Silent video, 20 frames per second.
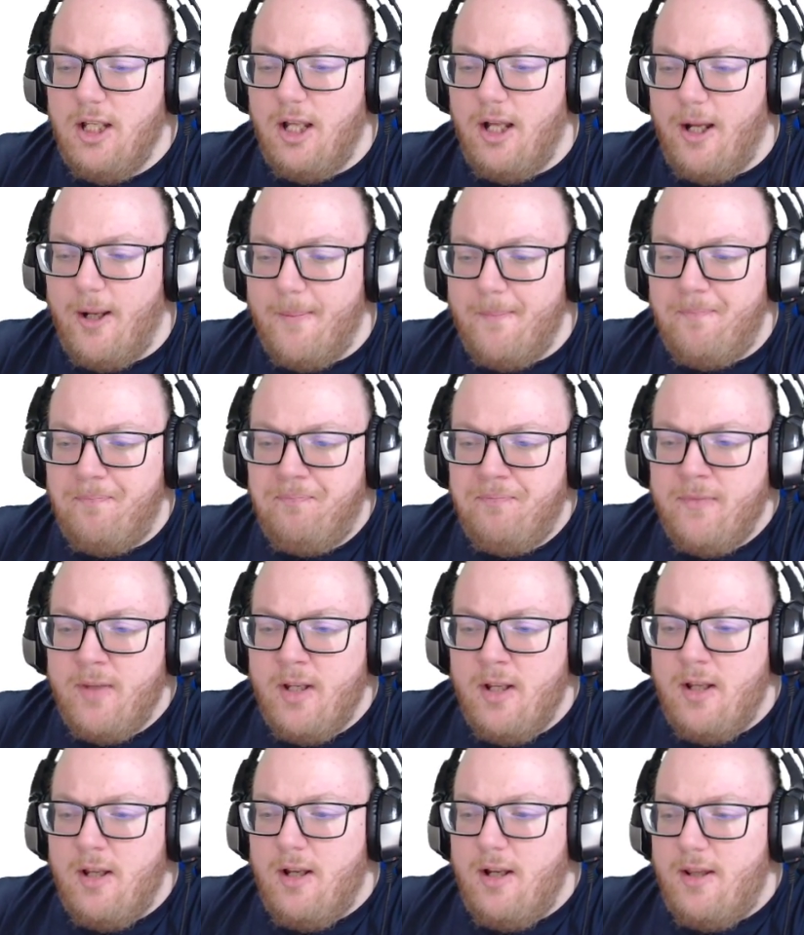Um
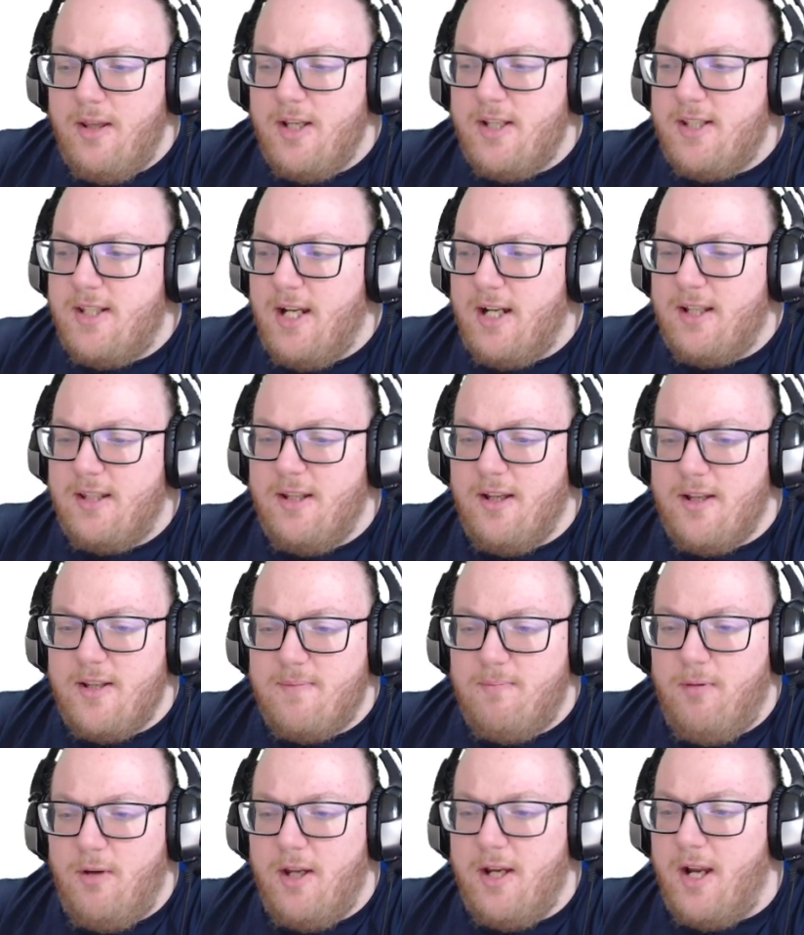this deck
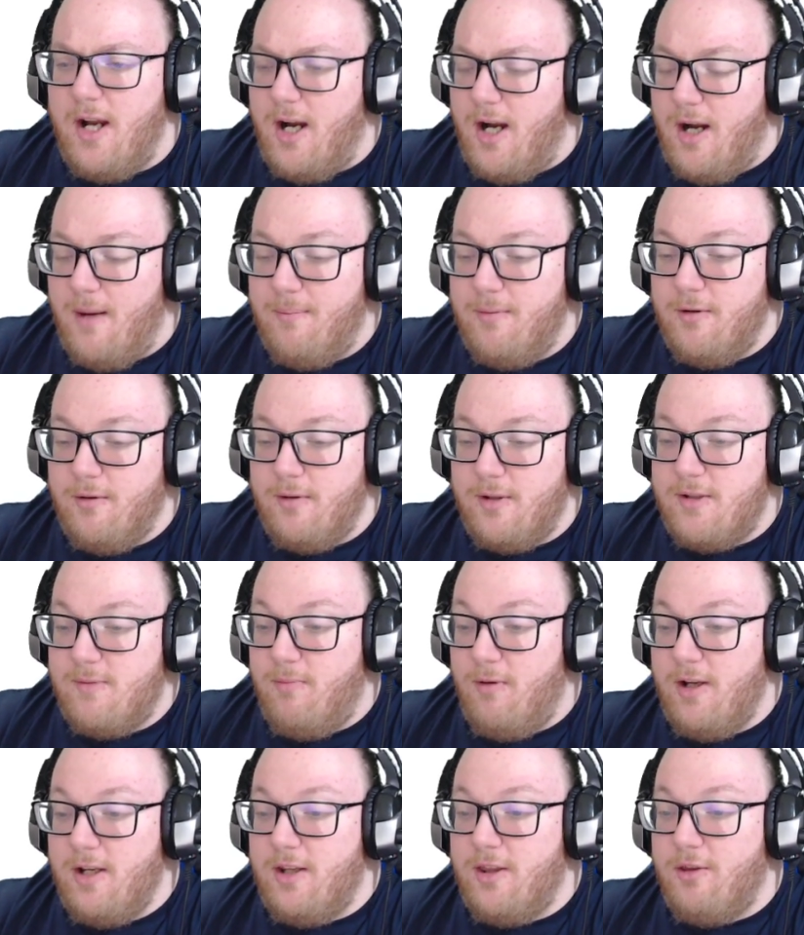does play Hapu. It's
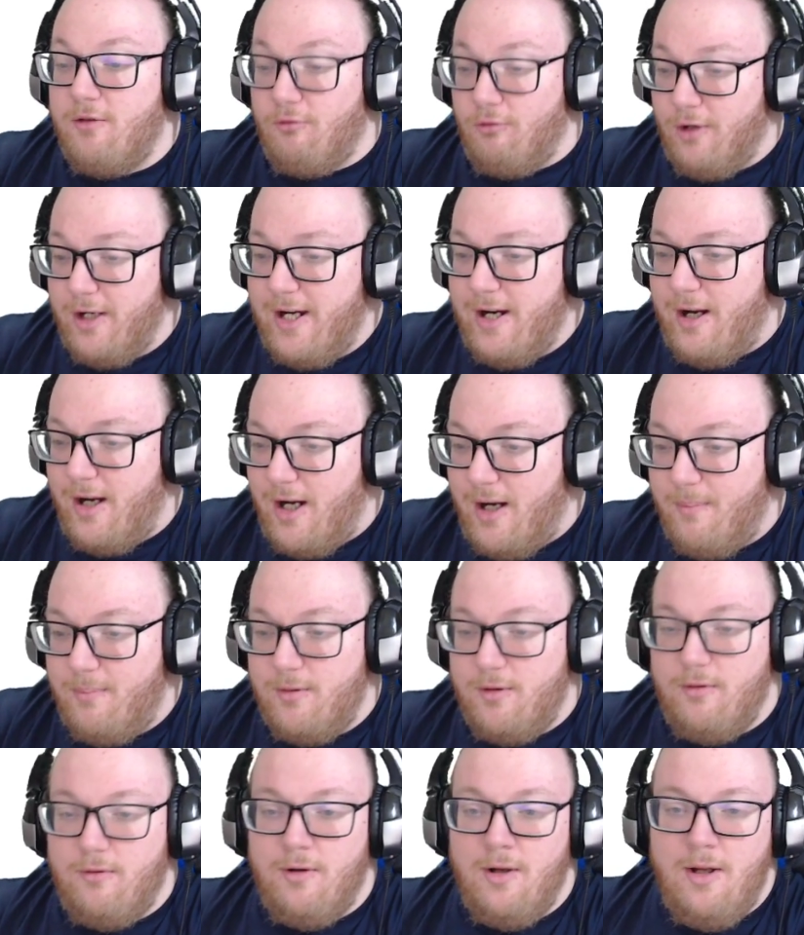playing three
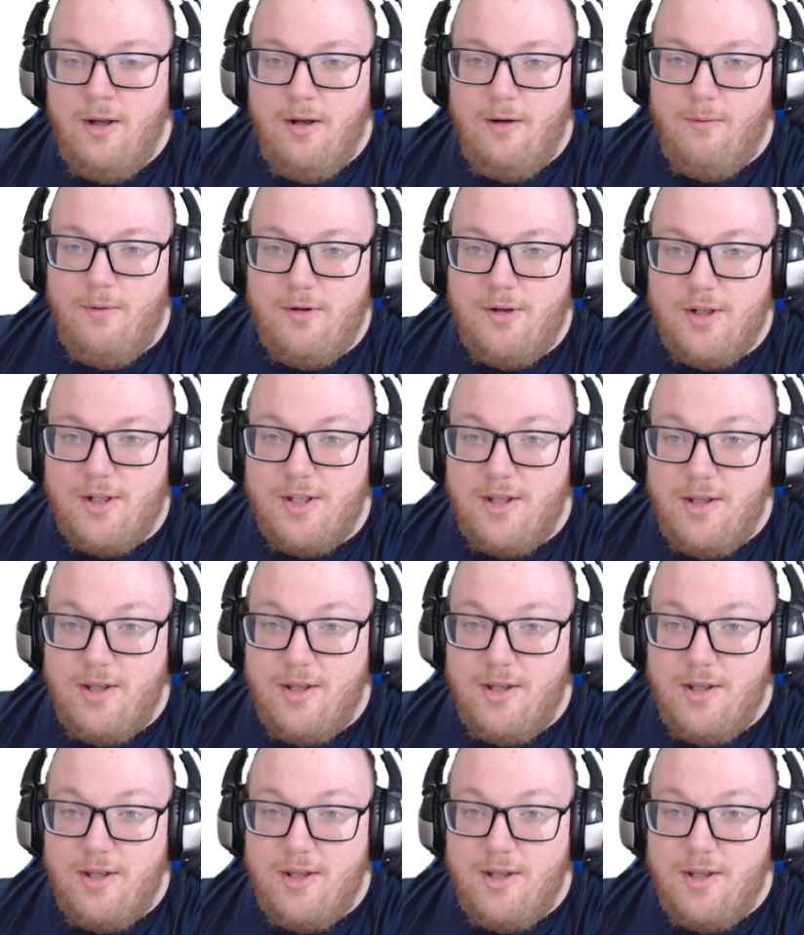Hapu, which